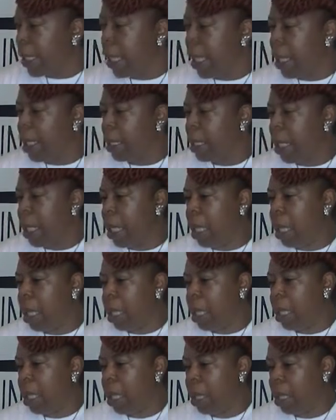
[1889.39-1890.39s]
Can
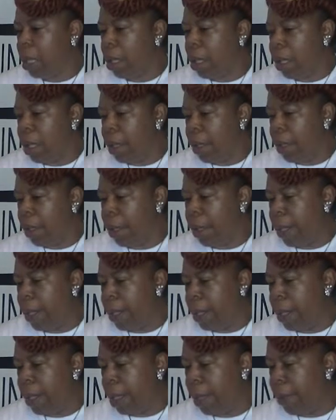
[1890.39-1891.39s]
they,
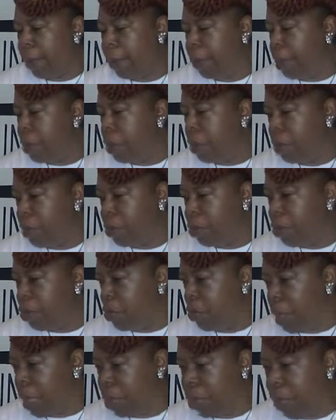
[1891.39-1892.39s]
well, you're
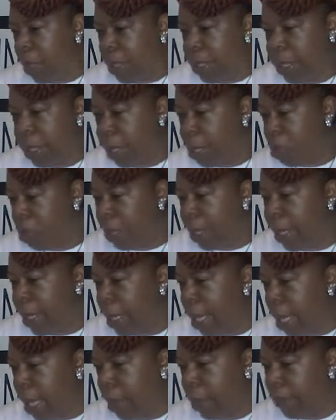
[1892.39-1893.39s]
not trying to take nobody
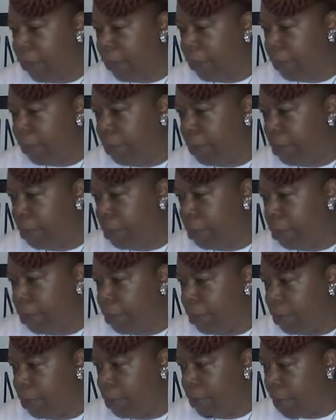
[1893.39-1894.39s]
out of
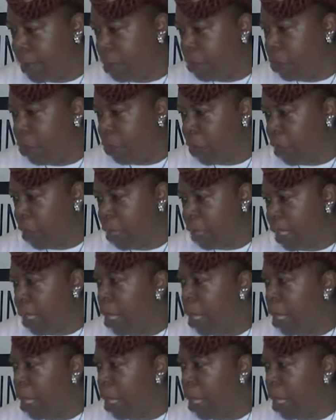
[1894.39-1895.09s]
business or anything.